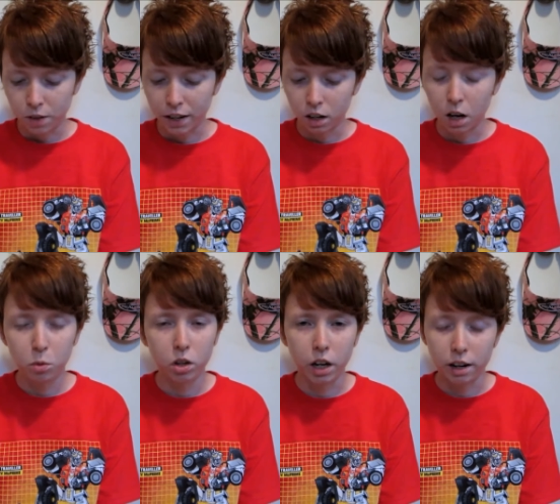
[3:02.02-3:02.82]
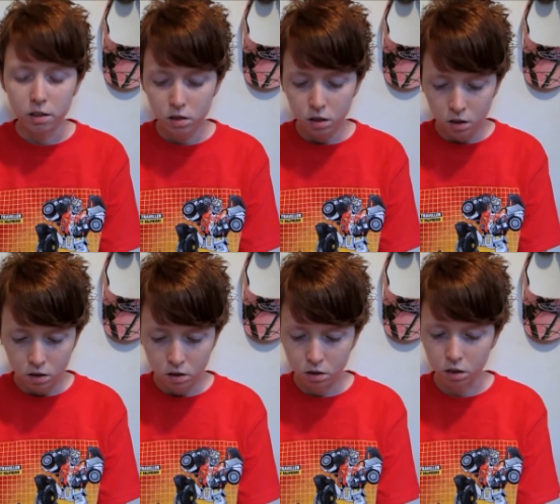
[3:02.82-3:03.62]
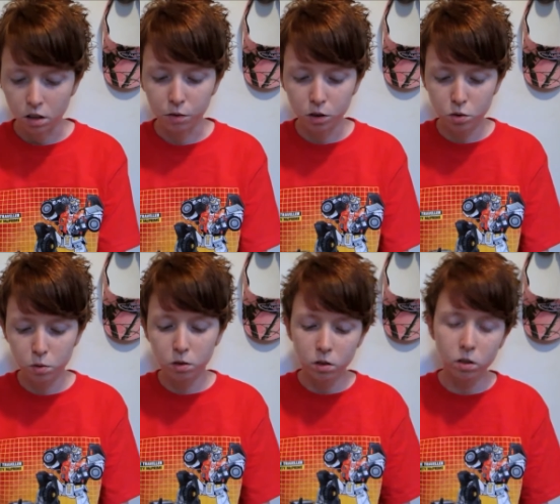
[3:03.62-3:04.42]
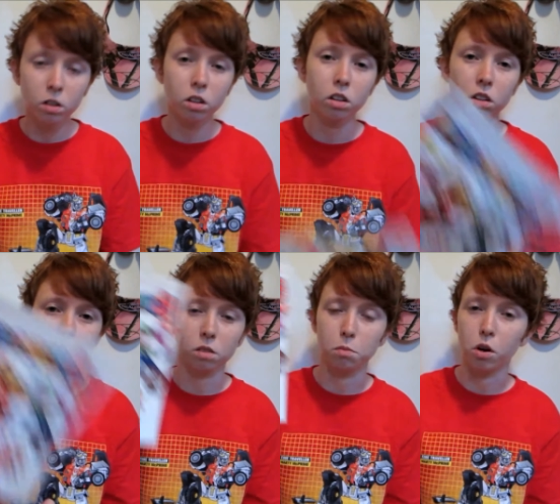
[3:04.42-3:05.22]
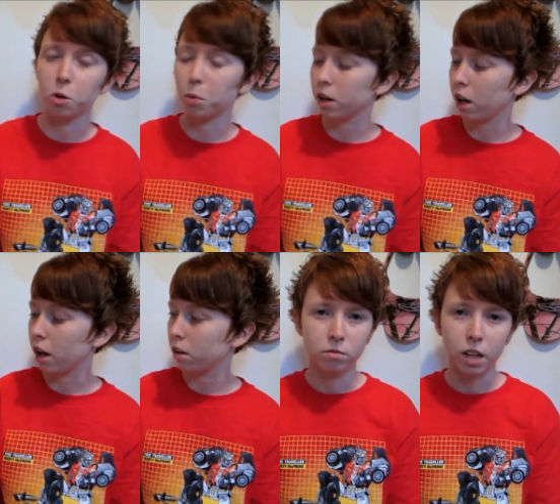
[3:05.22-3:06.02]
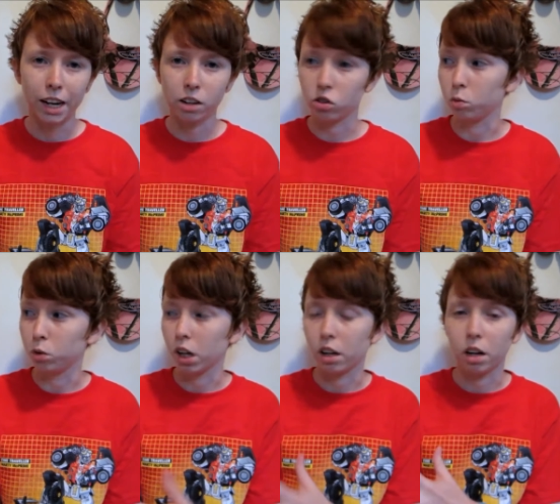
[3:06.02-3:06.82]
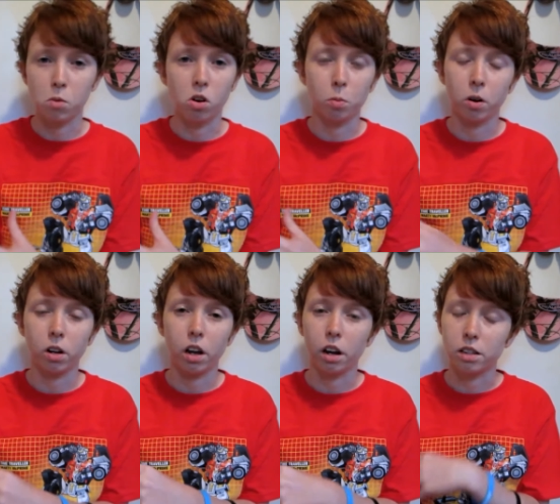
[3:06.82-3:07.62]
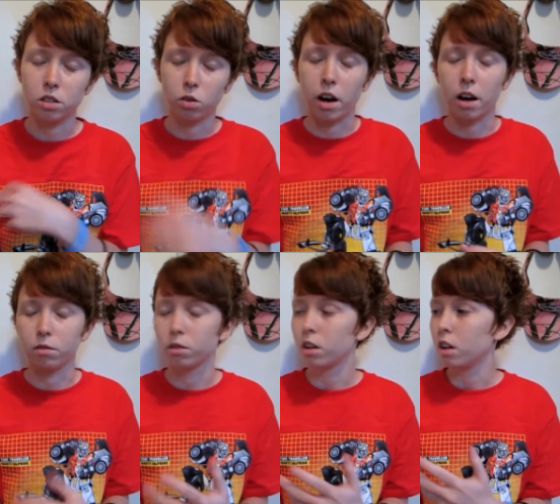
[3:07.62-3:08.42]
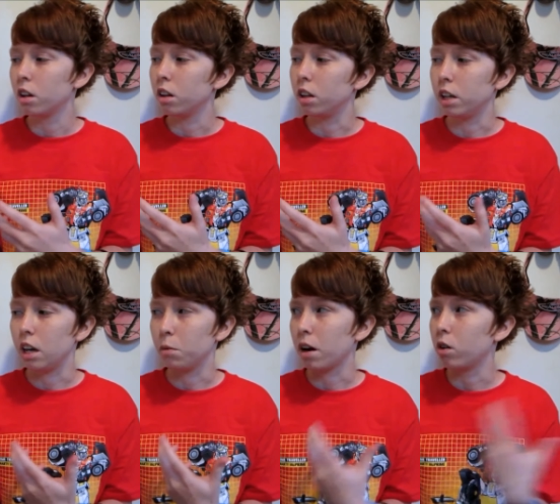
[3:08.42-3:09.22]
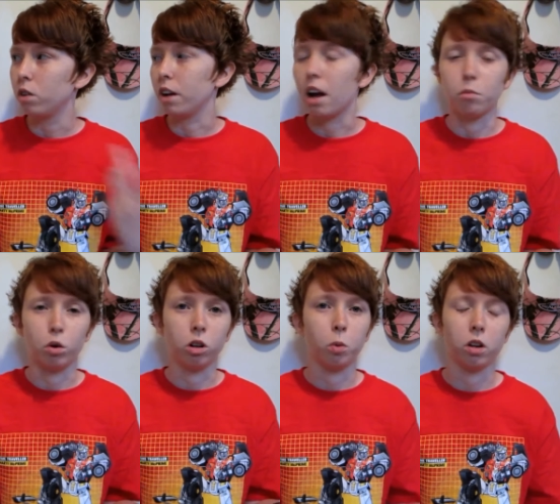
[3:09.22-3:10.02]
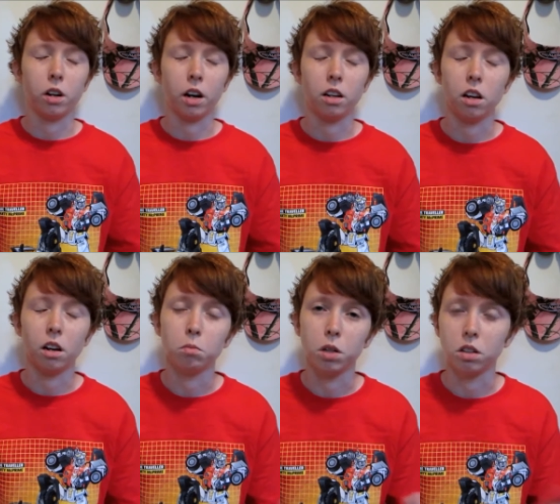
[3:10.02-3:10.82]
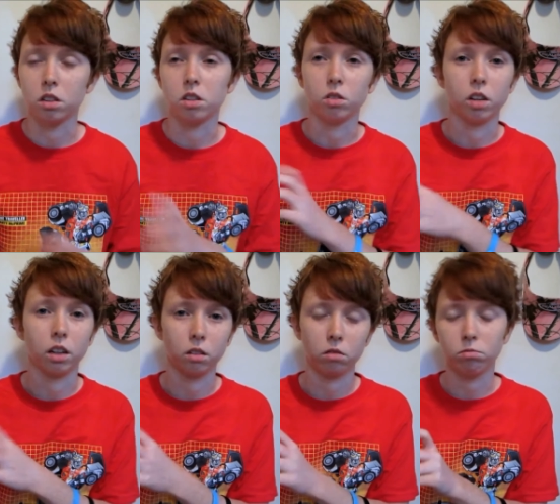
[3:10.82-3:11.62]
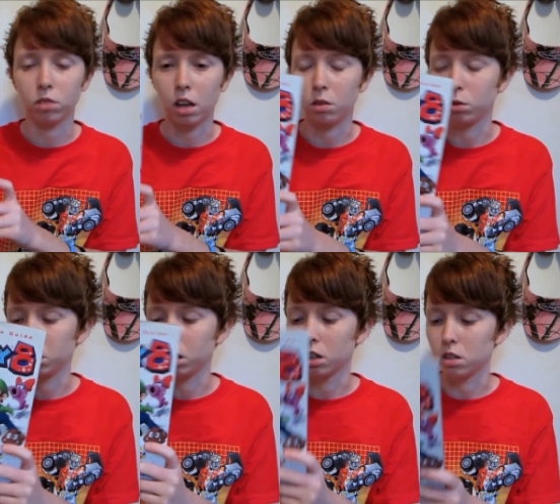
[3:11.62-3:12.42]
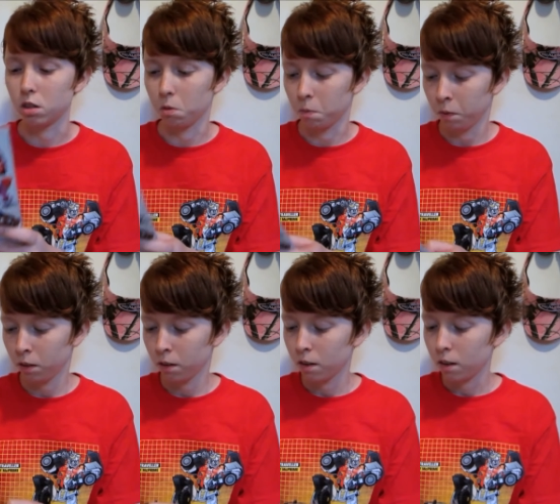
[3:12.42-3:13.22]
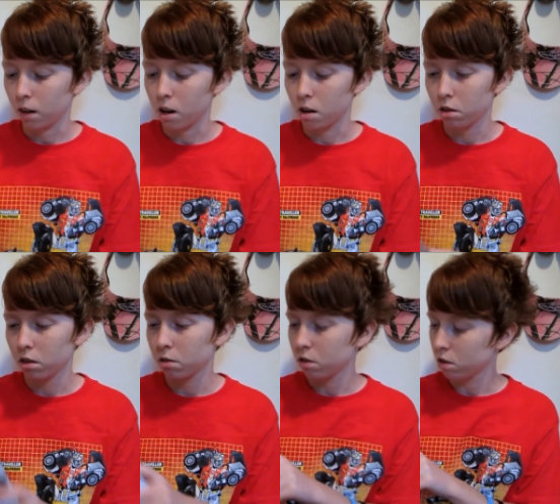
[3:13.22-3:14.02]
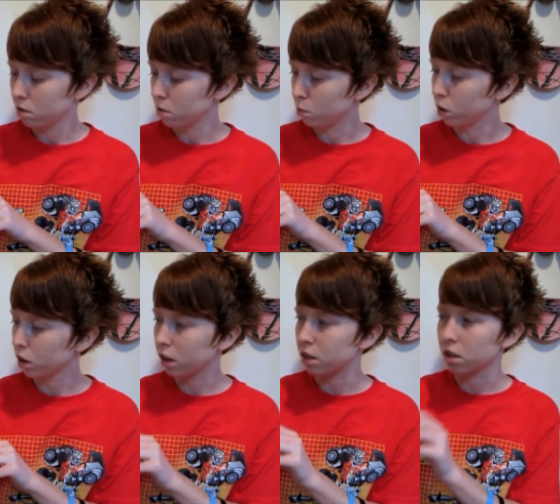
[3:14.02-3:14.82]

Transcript: I got a couple of guides. The first one is Mario Party 8. I actually really like Mario Party 8. I still have the game. I don't even have Mario Party 9 yet because I still like 8 really good, so yeah. Really nice